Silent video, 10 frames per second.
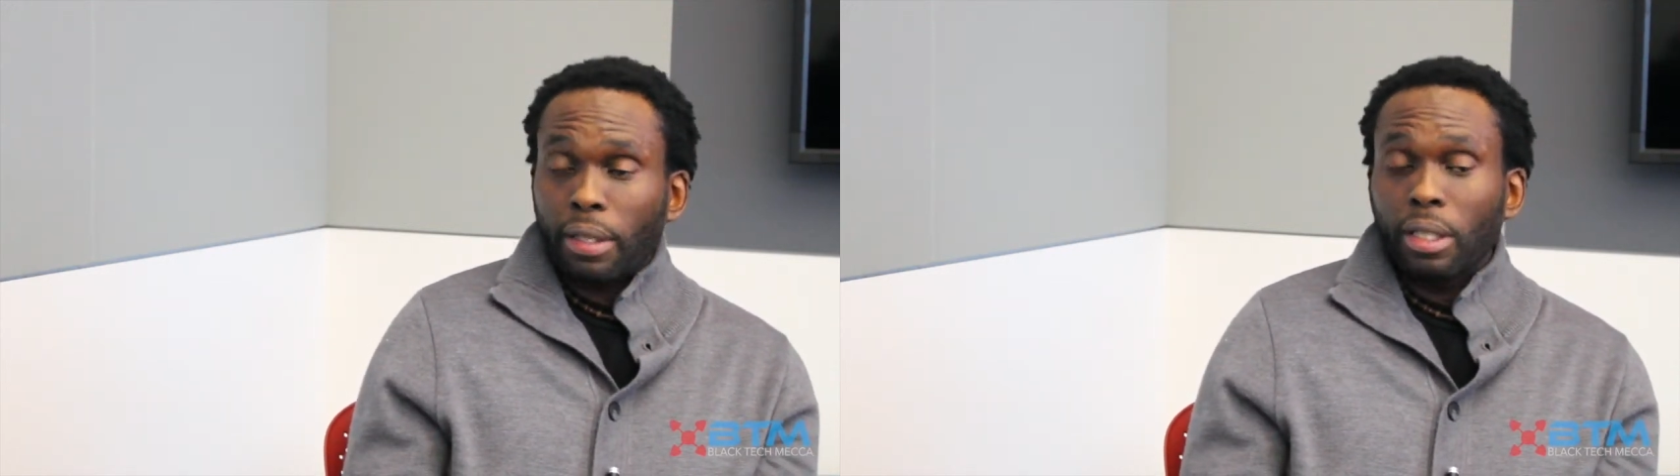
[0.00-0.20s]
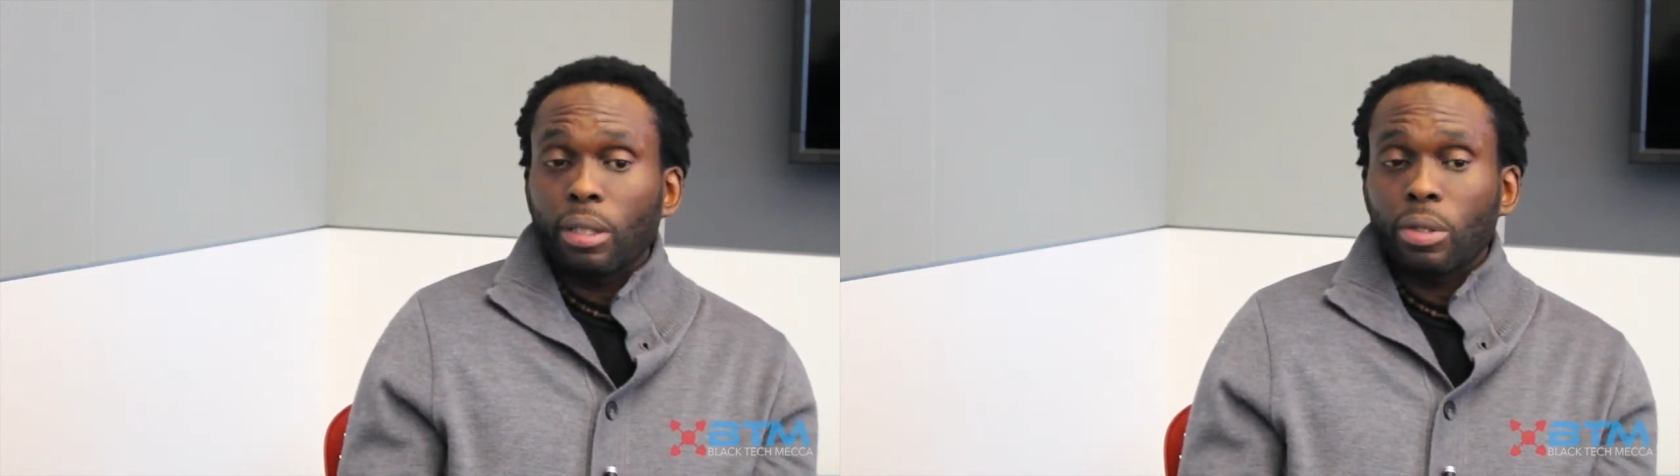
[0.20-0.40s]

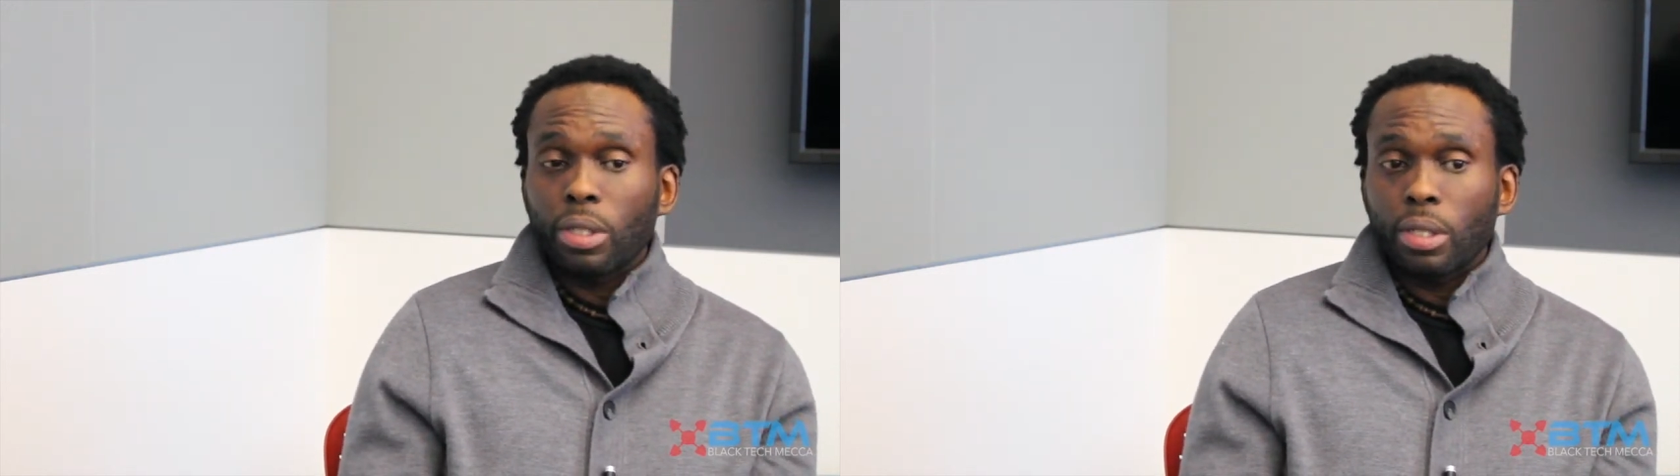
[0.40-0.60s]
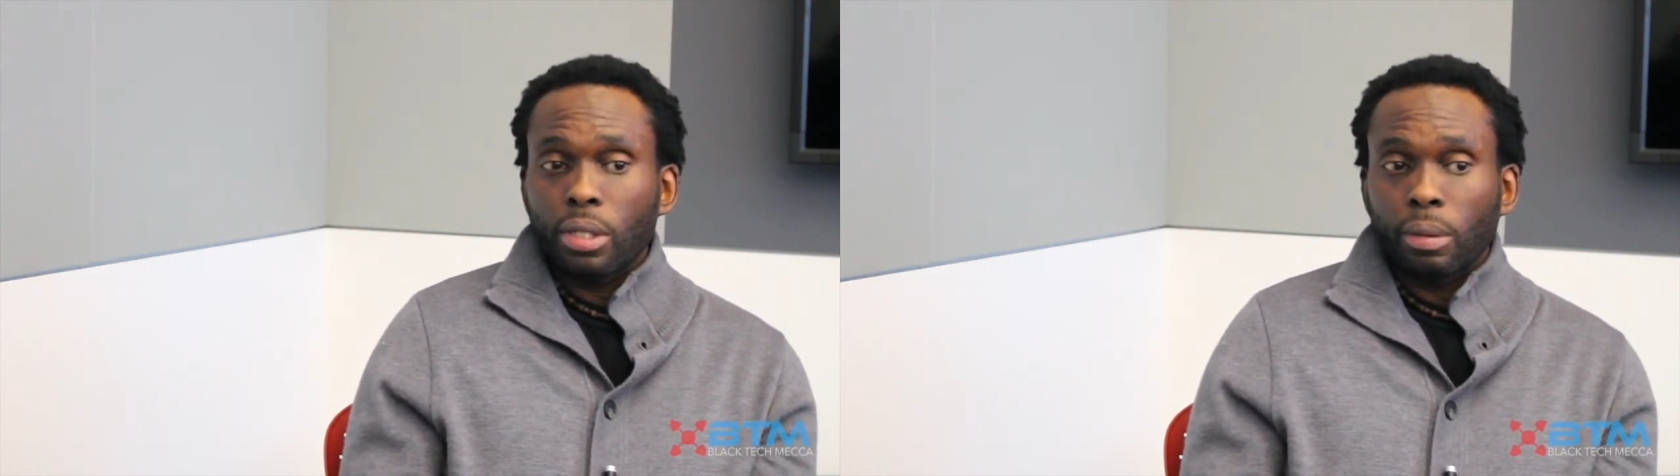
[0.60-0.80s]

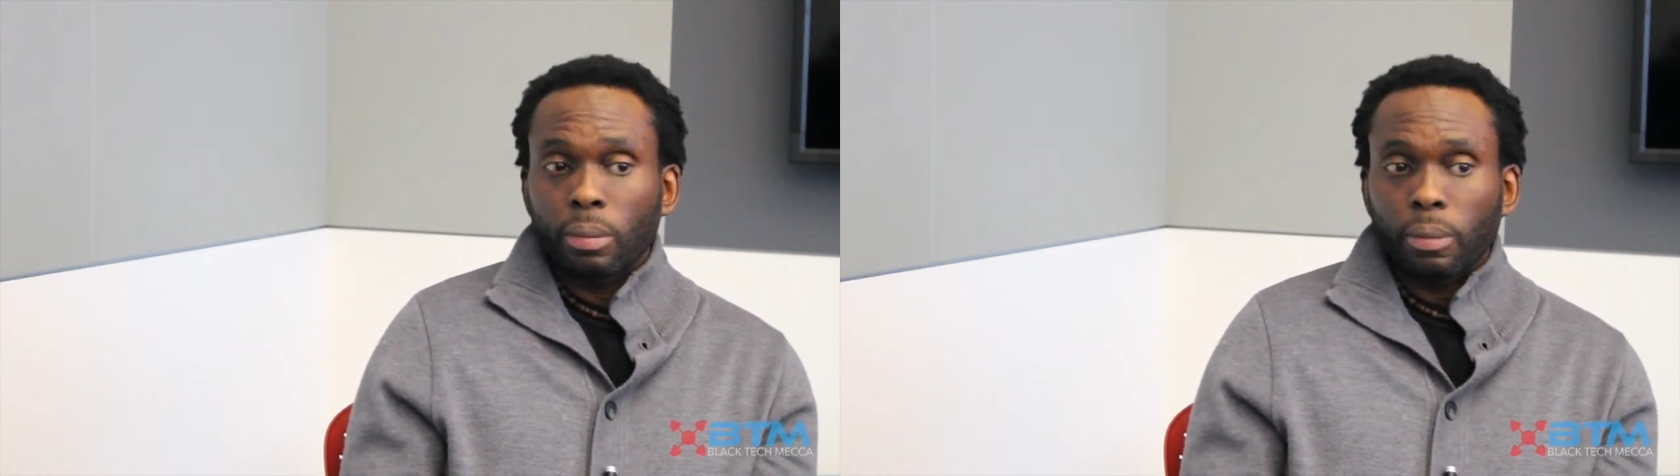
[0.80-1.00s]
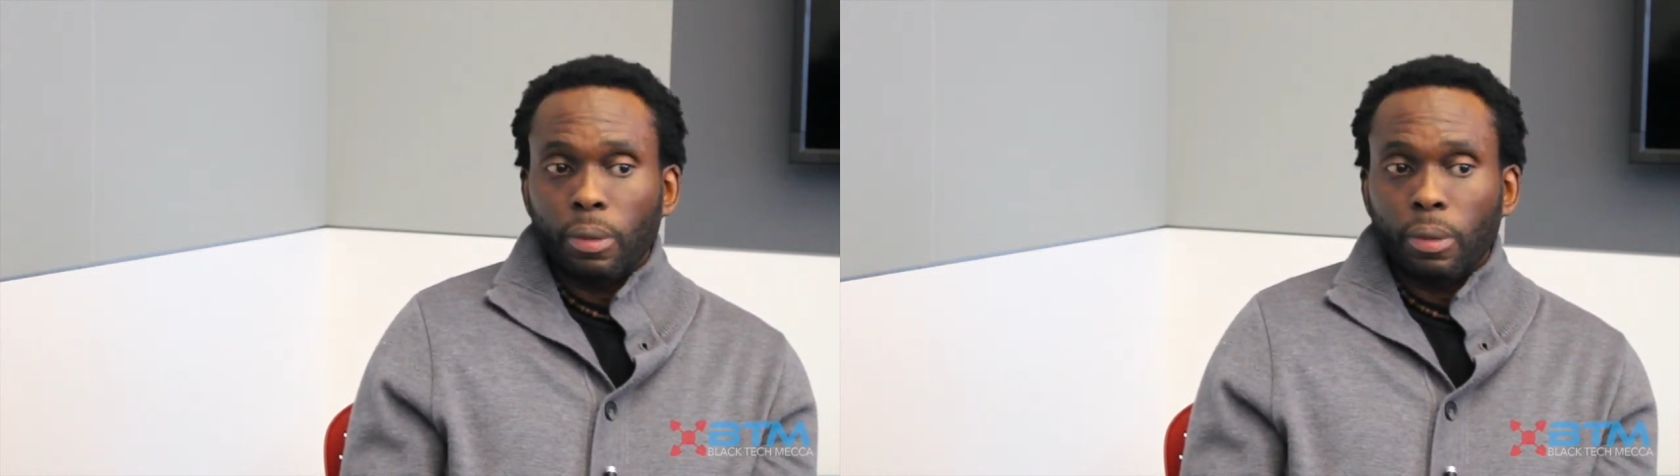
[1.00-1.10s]
ecosystem